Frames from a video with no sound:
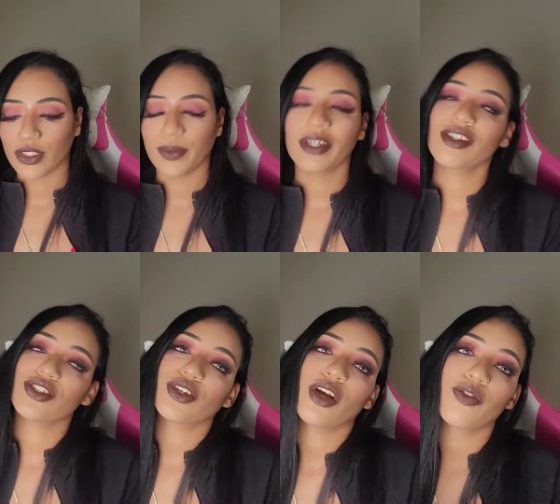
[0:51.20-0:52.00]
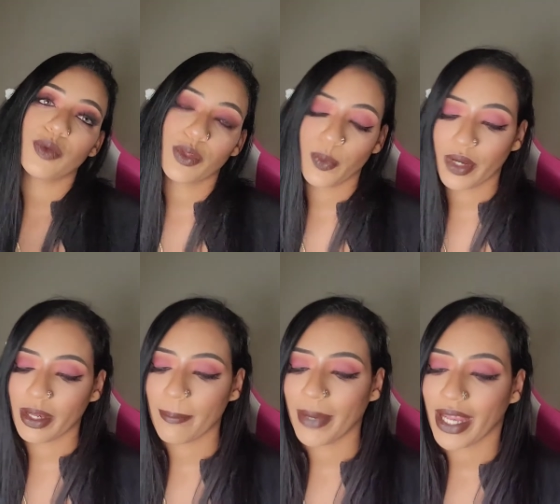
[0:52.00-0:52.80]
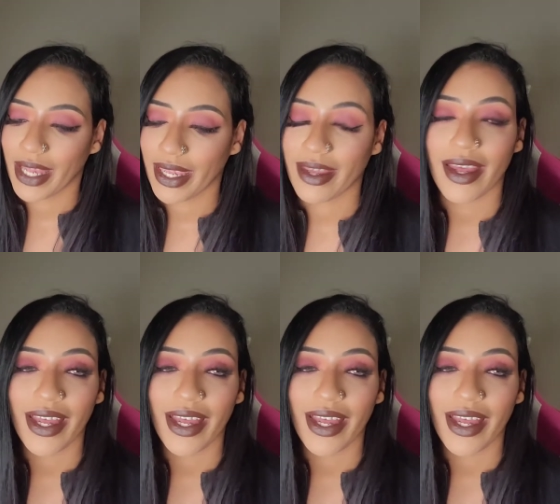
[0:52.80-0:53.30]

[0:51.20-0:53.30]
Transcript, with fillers: so we're gonna start off with what my